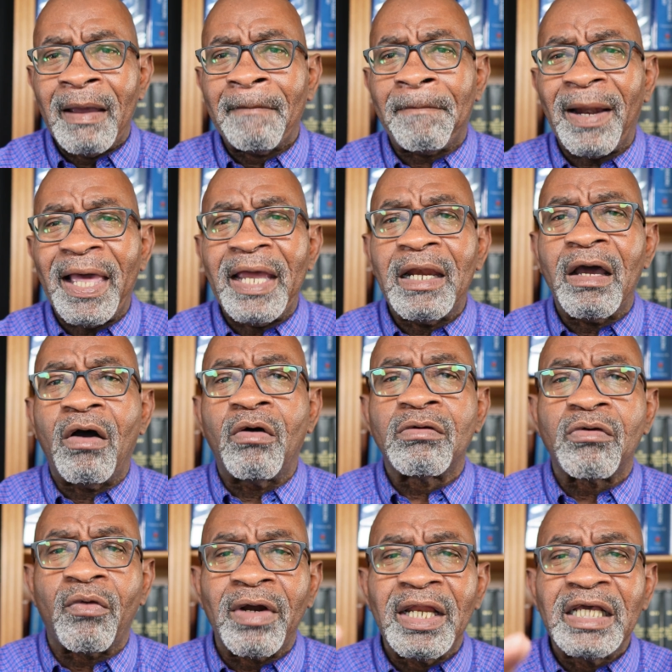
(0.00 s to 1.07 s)
planning on
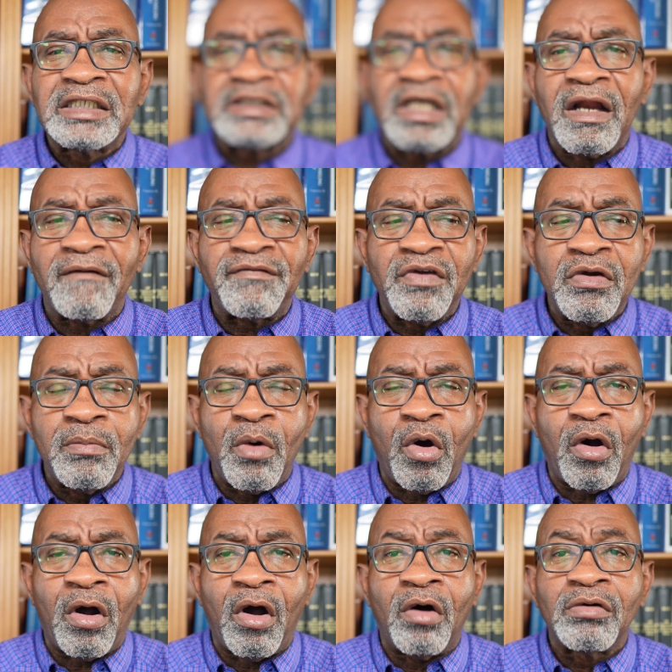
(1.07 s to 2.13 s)
releasing a few
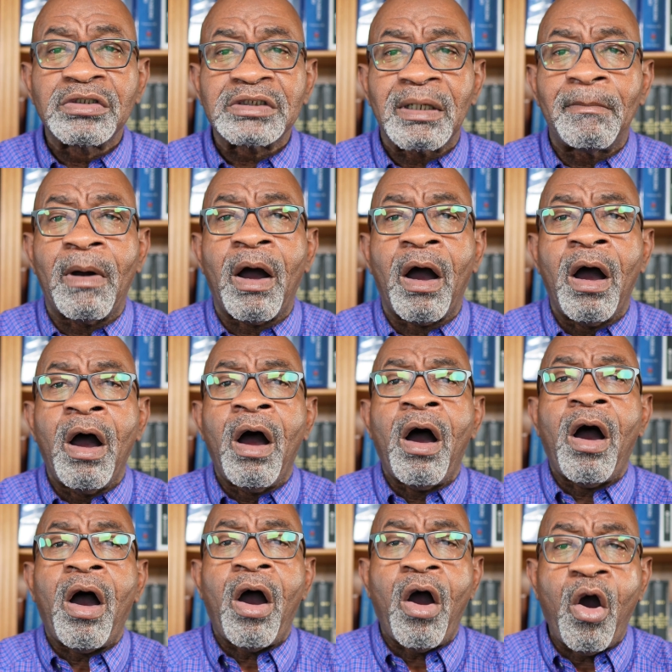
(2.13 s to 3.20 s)
more on some
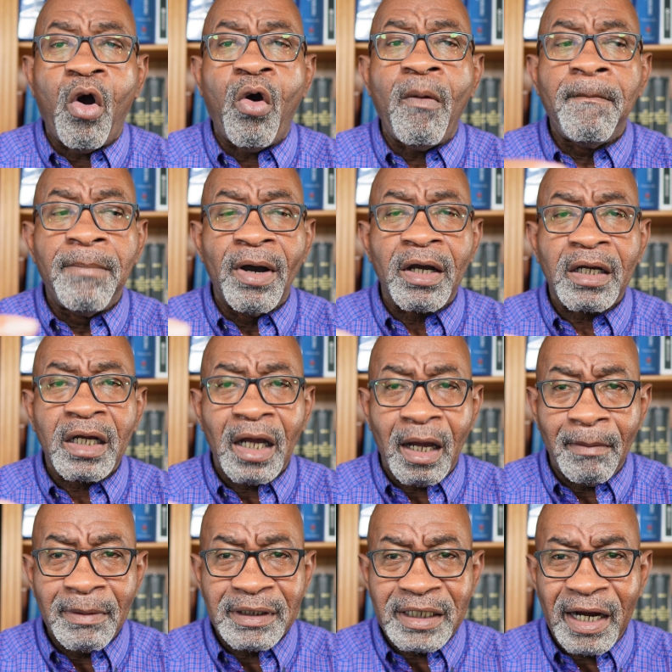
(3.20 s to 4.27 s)
whole book
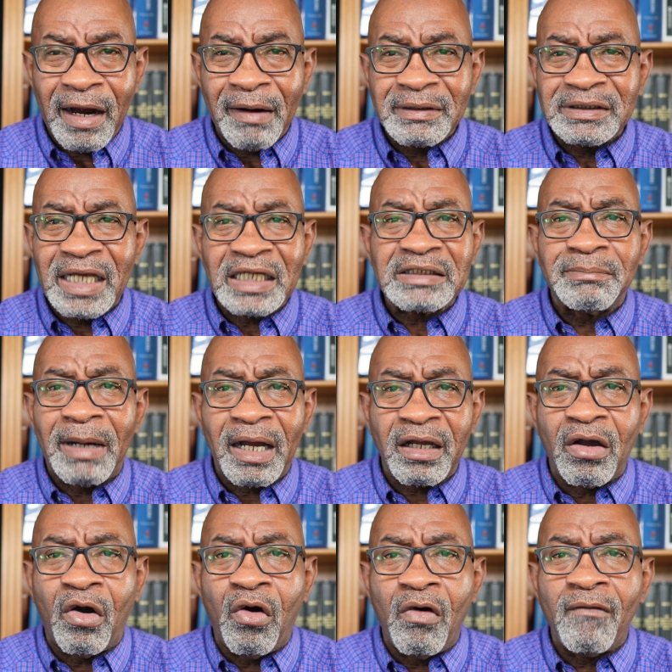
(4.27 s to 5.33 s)
commentaries. That's my
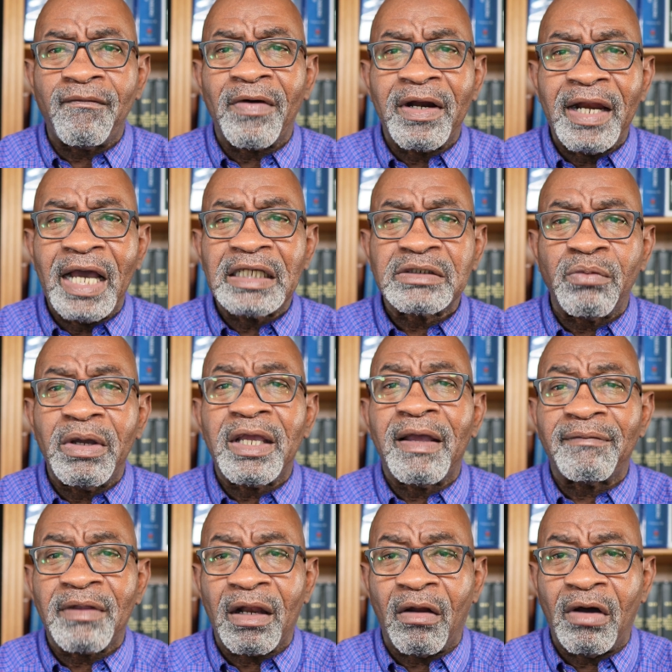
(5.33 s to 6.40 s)
goal for next week,
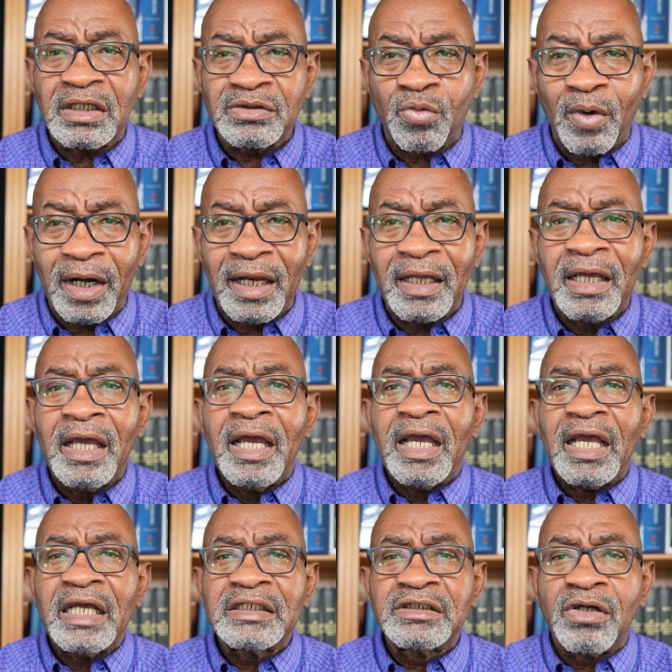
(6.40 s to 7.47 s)
if the Lord's willing,
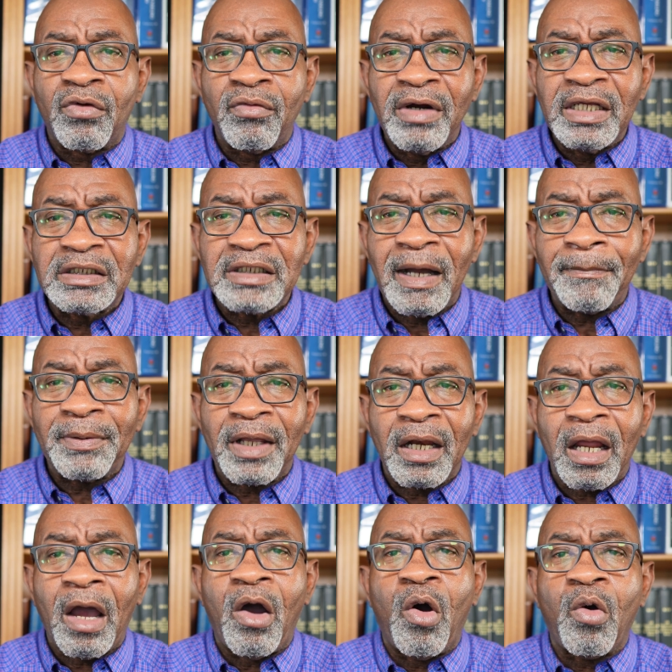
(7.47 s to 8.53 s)
is to read something
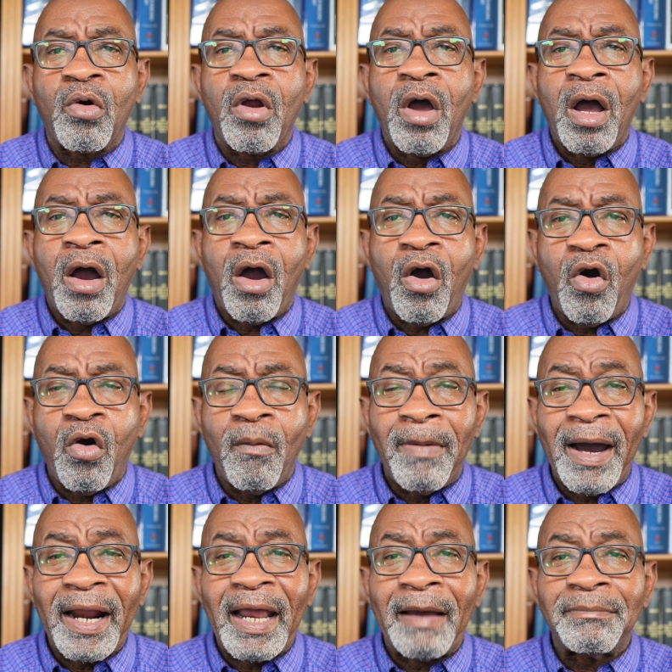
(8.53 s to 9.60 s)
on whole
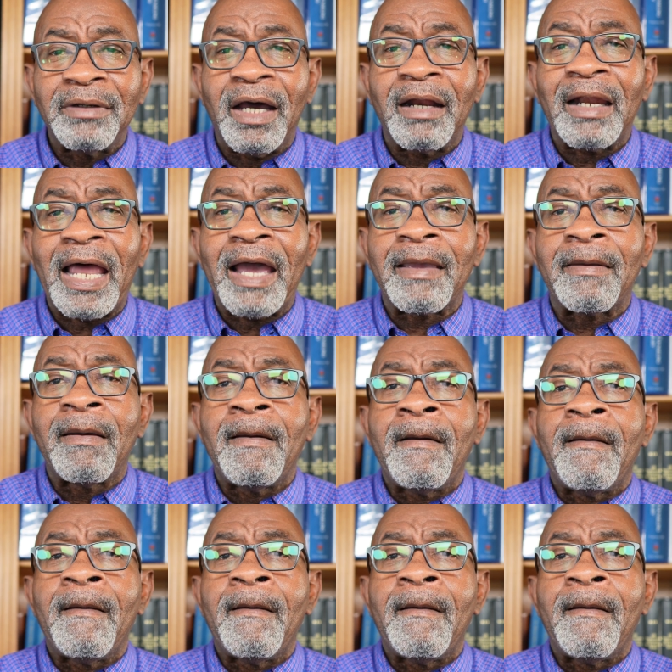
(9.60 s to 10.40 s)
body. I've done like